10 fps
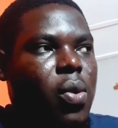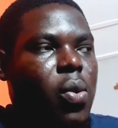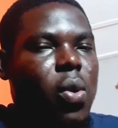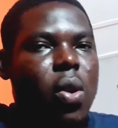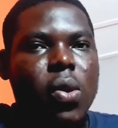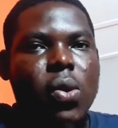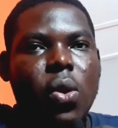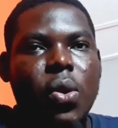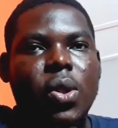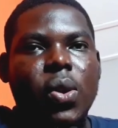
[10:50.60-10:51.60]
So long
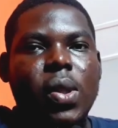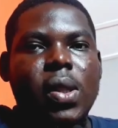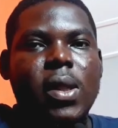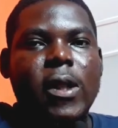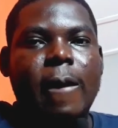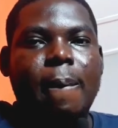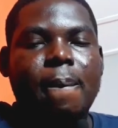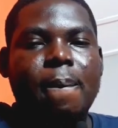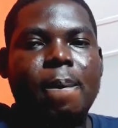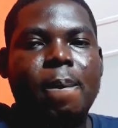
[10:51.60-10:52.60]
story short,
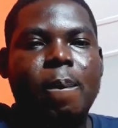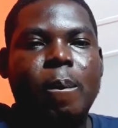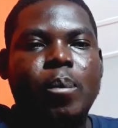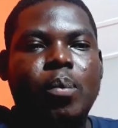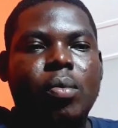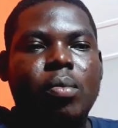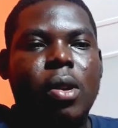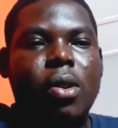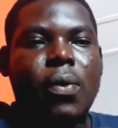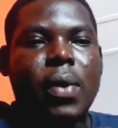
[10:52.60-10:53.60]

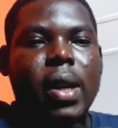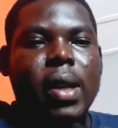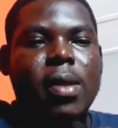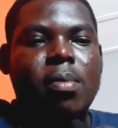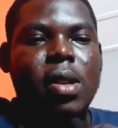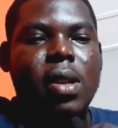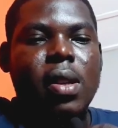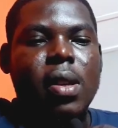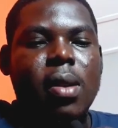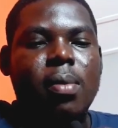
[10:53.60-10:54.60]
my girlfriend asked
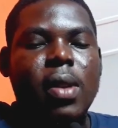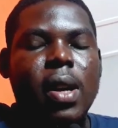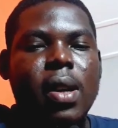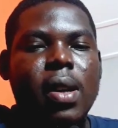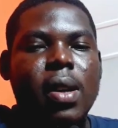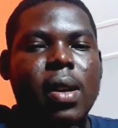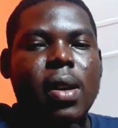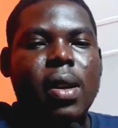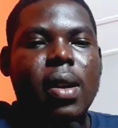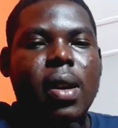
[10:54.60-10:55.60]
me that
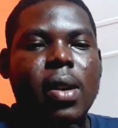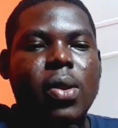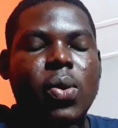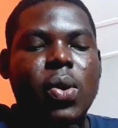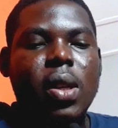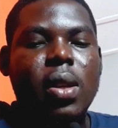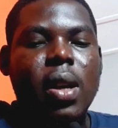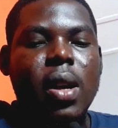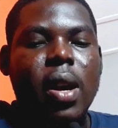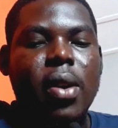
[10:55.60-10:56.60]
I
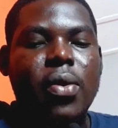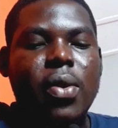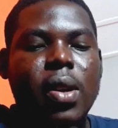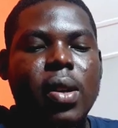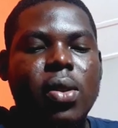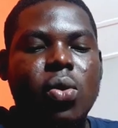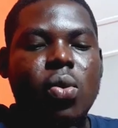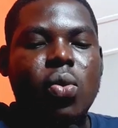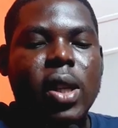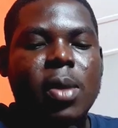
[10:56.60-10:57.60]
shouldn't get angry. She's
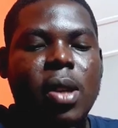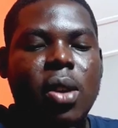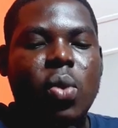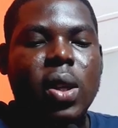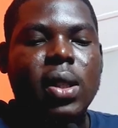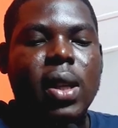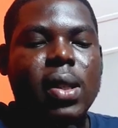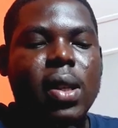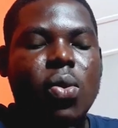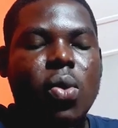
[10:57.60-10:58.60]
going to ask me a question.
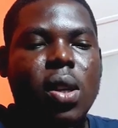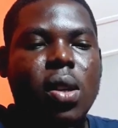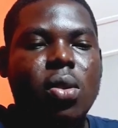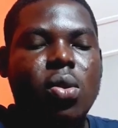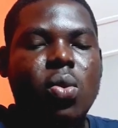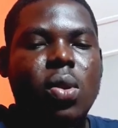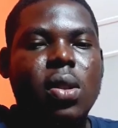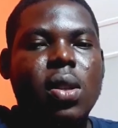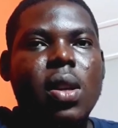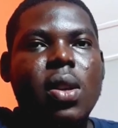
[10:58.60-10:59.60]
I said, okay,
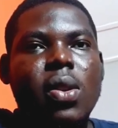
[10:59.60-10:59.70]
shoot.